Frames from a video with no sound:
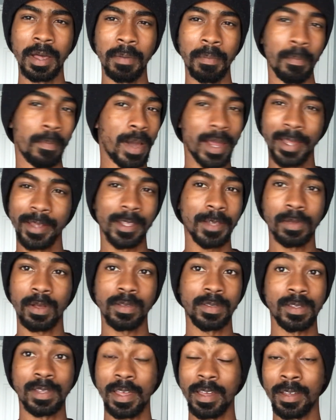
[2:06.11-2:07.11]
many of them
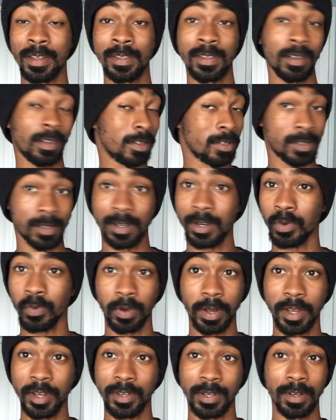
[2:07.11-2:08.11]
don't take into
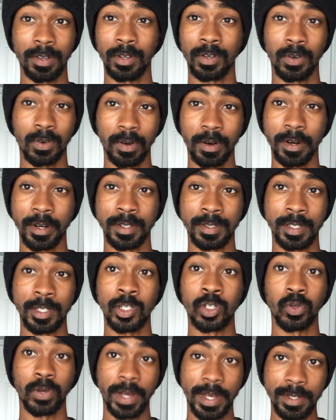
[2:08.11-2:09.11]
consideration, of course, the
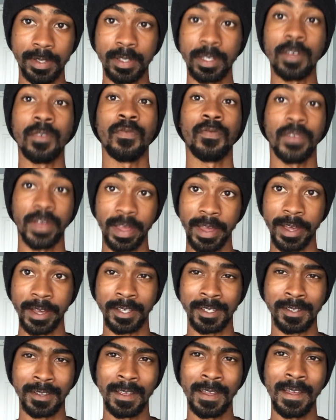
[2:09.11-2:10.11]
drastic
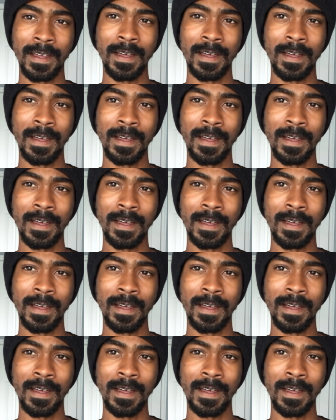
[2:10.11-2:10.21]
effects